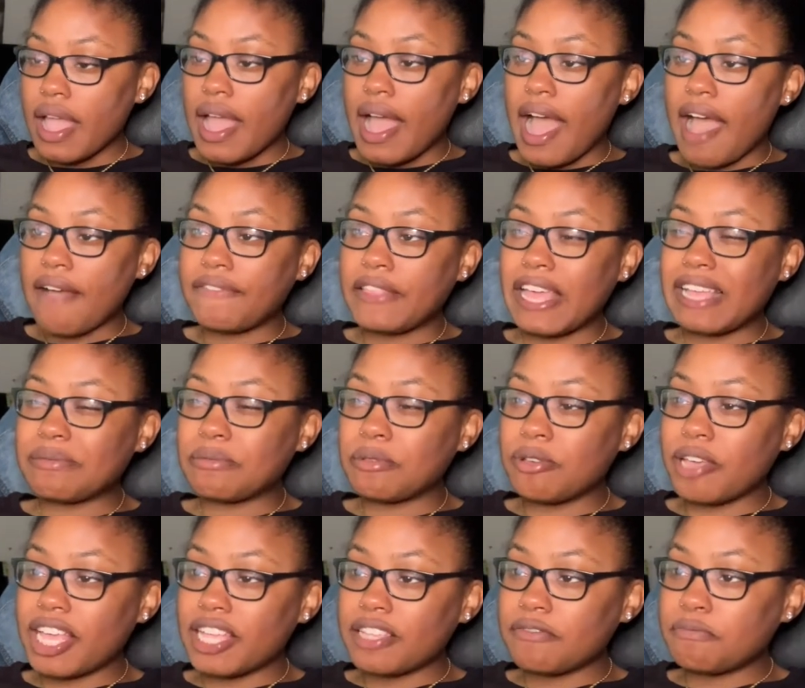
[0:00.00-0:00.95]
I feel
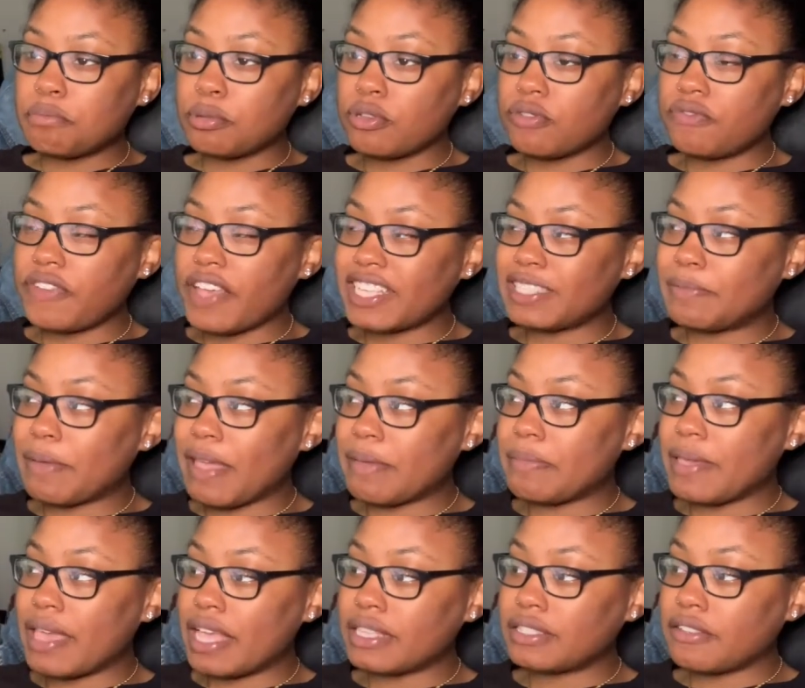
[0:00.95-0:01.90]
like Blue Blueface Baby
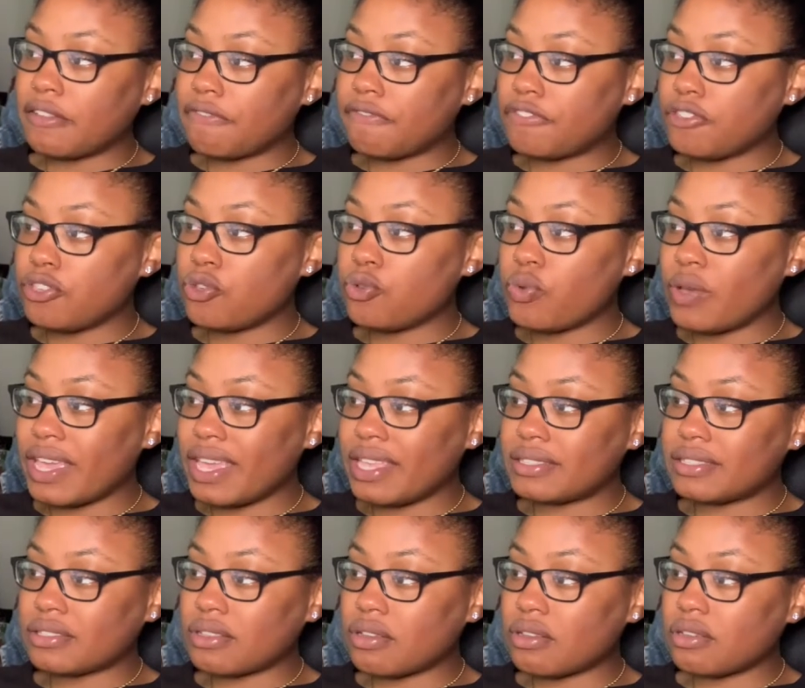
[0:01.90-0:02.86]
has a few hit
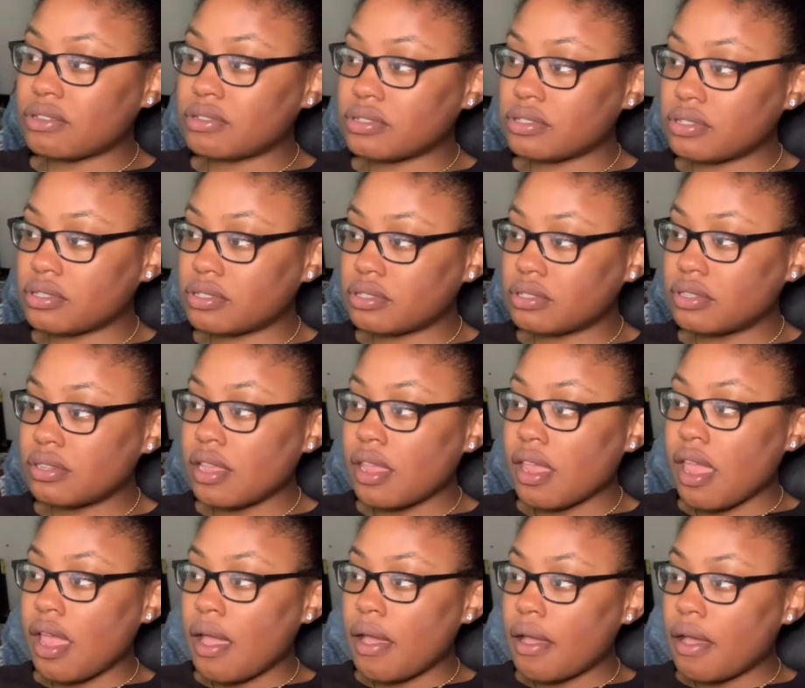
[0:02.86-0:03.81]
songs.
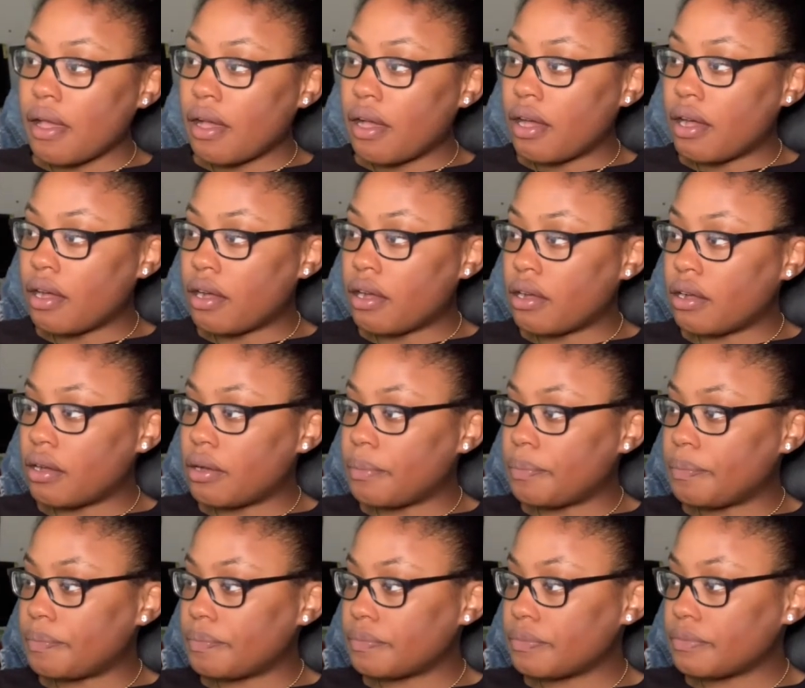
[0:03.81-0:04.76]
Um,